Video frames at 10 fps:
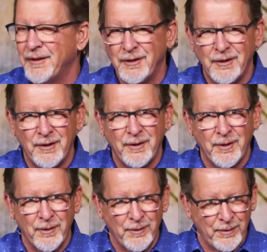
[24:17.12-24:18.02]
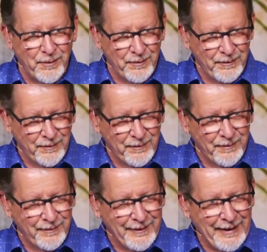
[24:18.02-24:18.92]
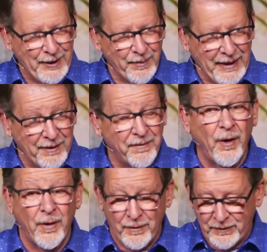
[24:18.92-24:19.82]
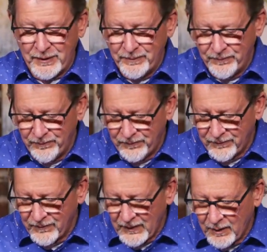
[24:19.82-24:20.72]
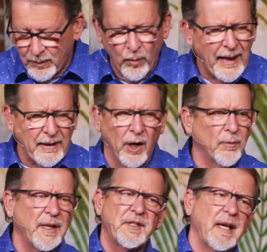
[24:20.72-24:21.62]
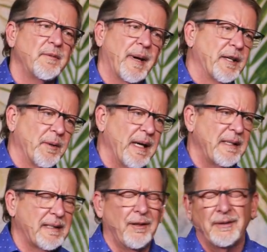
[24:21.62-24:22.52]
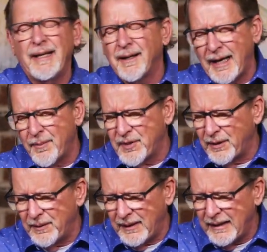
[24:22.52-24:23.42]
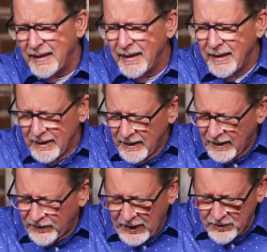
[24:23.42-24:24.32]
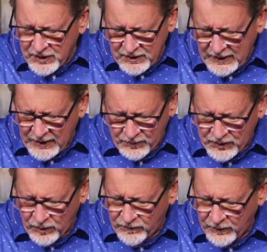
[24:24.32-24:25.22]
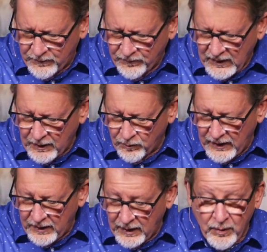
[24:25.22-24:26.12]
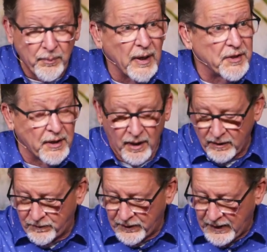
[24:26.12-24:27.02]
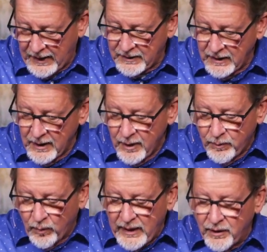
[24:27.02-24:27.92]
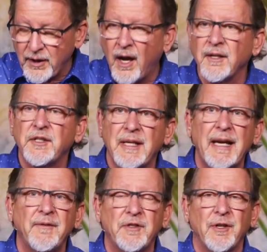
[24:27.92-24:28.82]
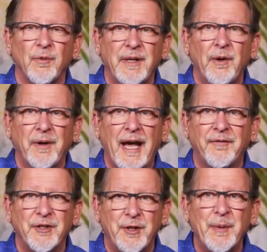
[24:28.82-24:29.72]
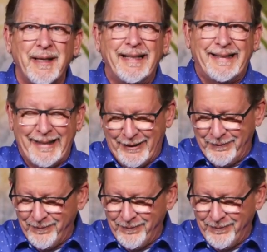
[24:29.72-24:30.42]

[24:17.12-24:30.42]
You need to be involved. But wait, aren't we saved by grace? Well, yeah, absolutely. 1,000 times over. And we praise God for that. But we are not saved so that we don't have to do anything.